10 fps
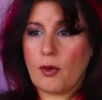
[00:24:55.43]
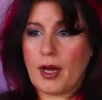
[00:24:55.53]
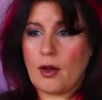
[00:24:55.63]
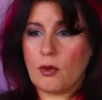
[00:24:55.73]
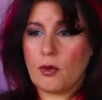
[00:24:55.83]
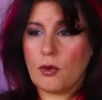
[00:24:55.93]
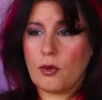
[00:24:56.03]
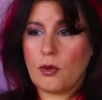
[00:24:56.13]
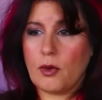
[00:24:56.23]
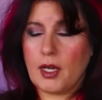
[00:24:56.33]
Wow.
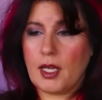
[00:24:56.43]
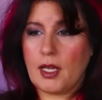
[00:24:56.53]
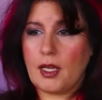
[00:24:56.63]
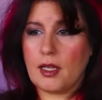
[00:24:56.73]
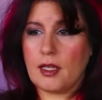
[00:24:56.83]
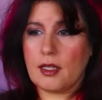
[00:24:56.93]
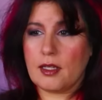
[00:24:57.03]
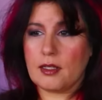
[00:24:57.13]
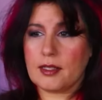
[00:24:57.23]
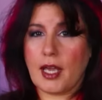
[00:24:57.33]
He
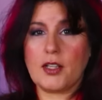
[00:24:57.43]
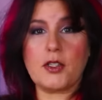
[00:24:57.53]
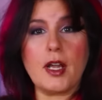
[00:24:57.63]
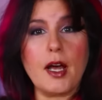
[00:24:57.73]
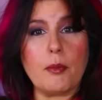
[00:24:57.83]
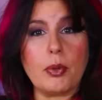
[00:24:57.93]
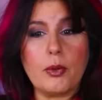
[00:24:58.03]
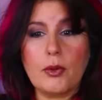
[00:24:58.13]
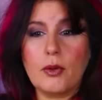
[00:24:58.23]
is catching up.